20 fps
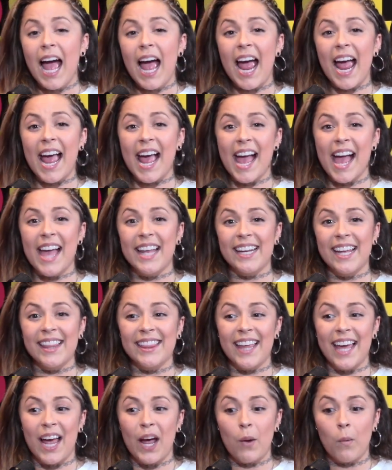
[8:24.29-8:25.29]
And
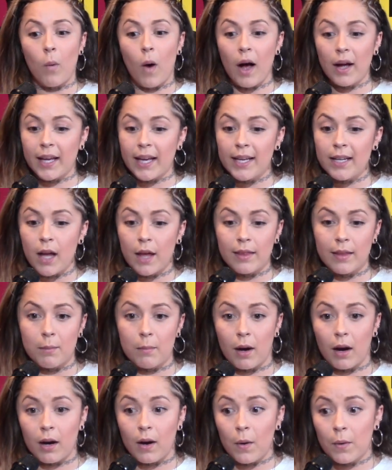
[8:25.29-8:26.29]
they walk in on
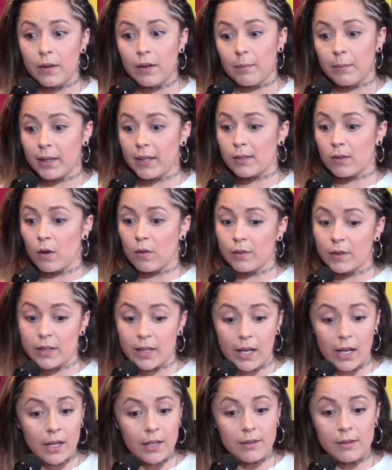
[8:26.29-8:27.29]
Lamar Odom. He's over
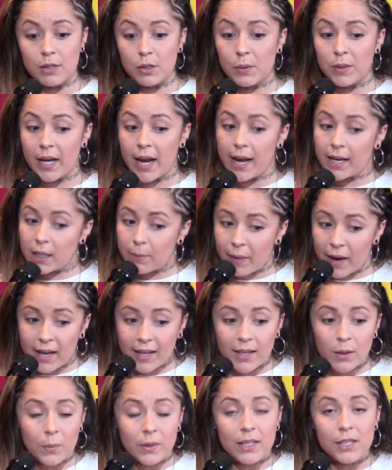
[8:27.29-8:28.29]
there doing a
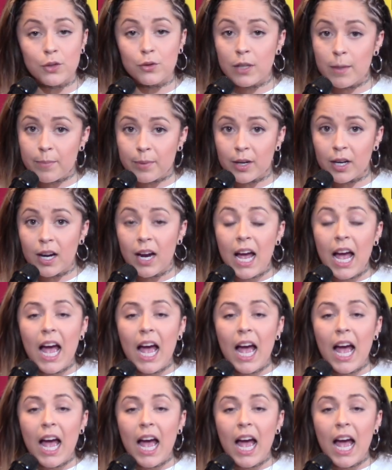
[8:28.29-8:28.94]
hanky-panky with the stripper.